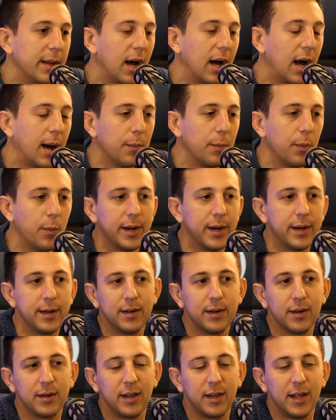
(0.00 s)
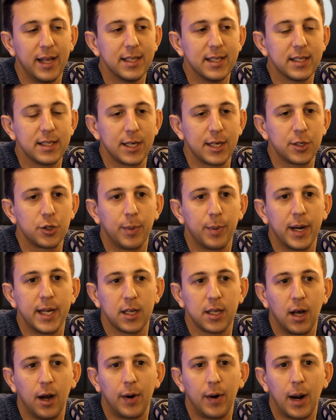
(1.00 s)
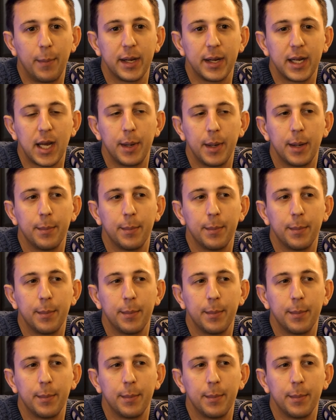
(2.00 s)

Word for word: up when international breaks are up and coming.